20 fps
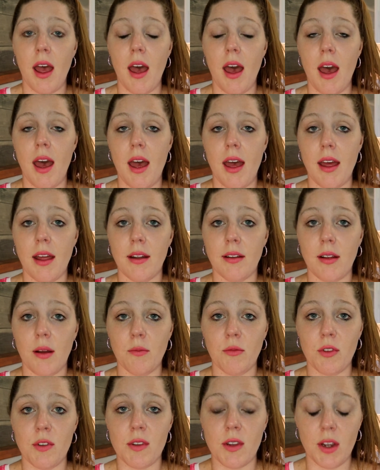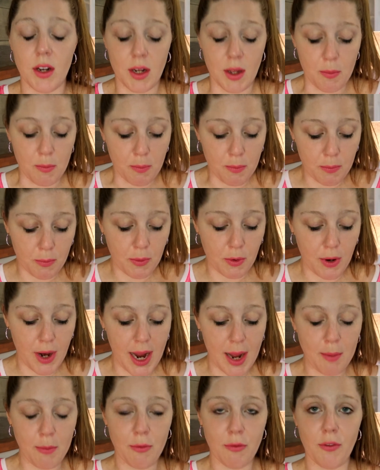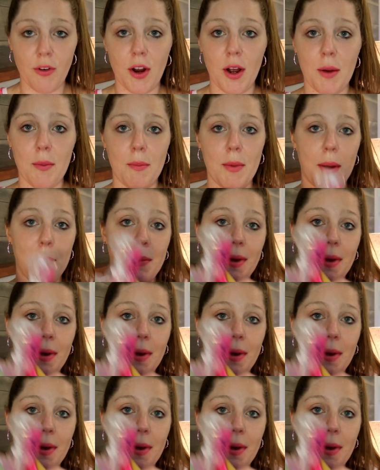and I'm just gonna grab from